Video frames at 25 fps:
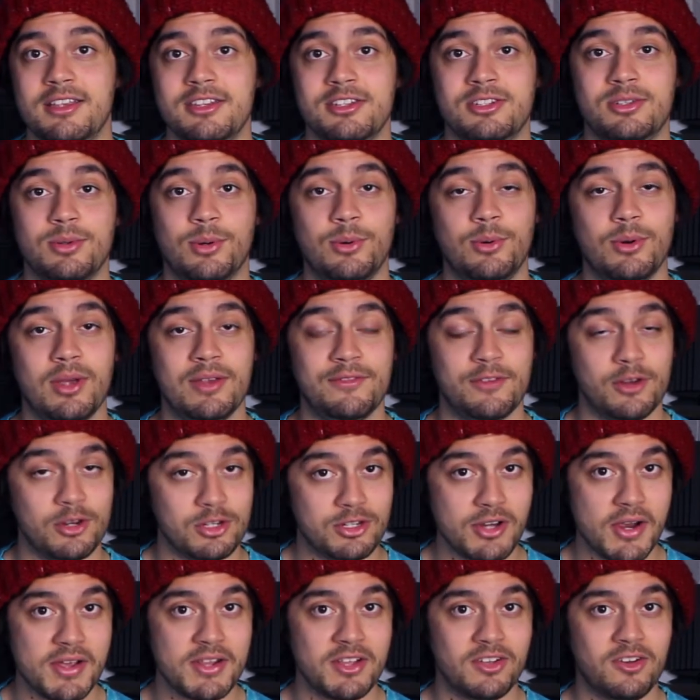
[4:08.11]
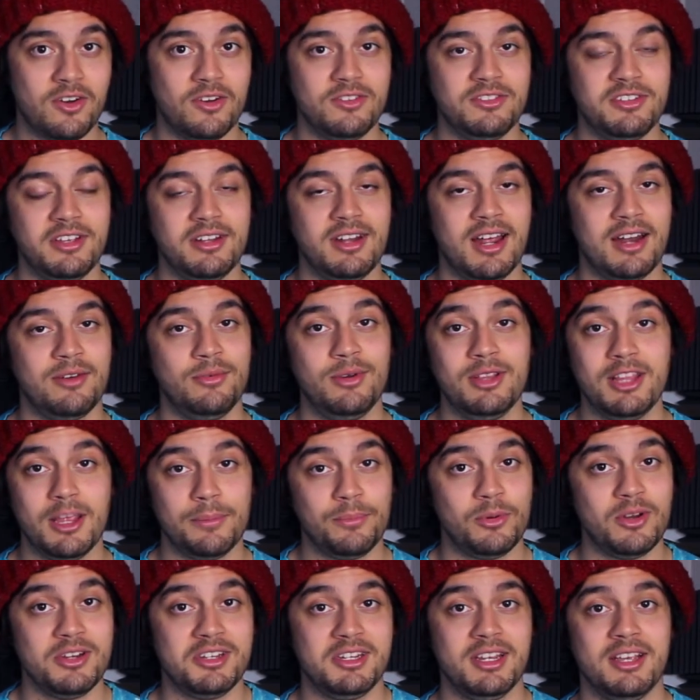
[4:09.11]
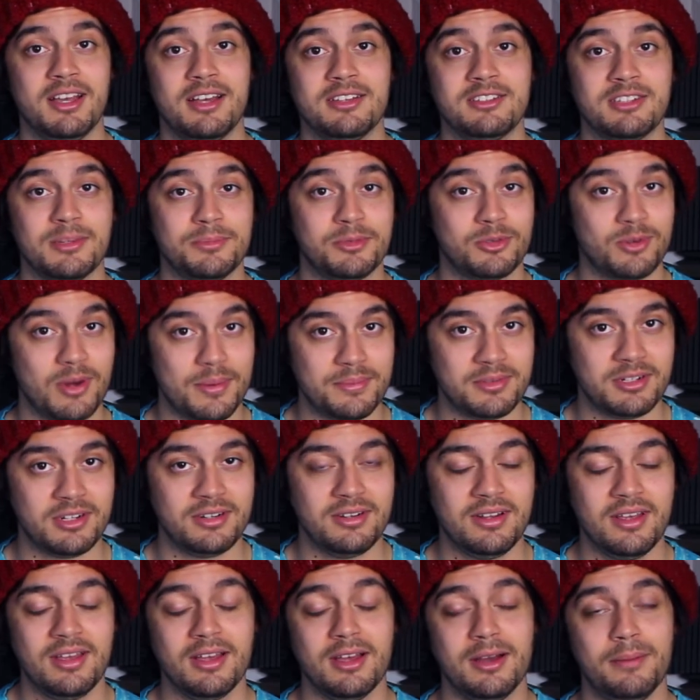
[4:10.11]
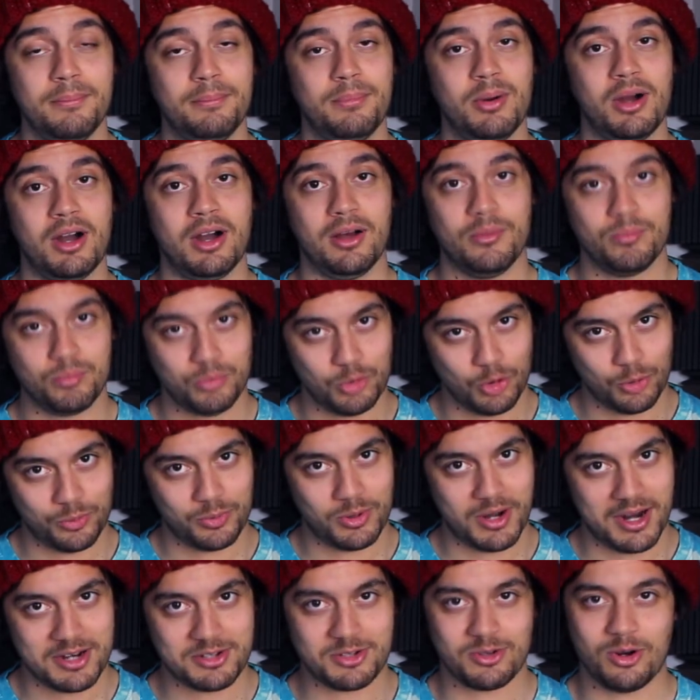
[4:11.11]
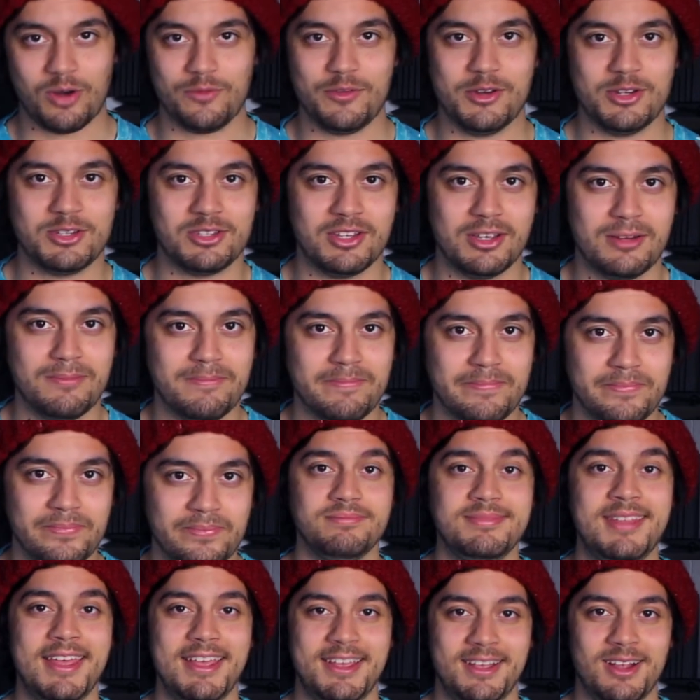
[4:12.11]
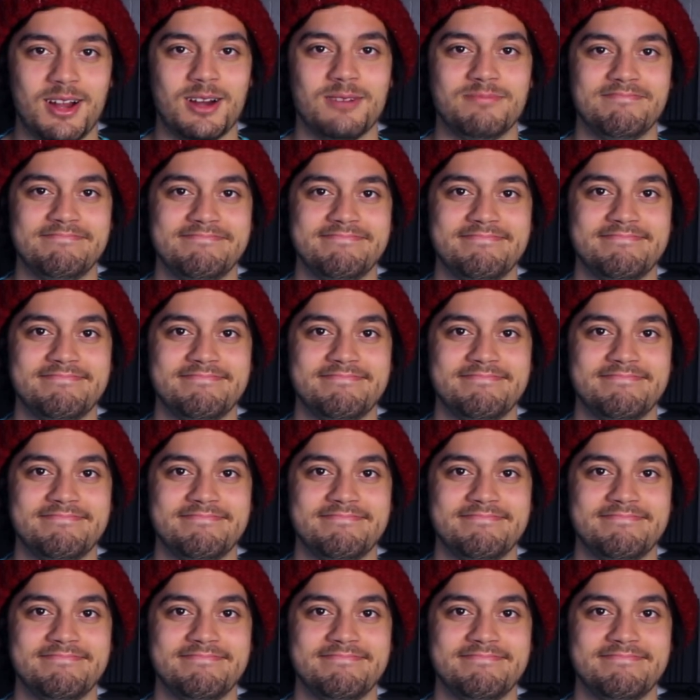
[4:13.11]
So if you're enjoying the content, I'd really appreciate a subscription, but no pressure obviously. Take care.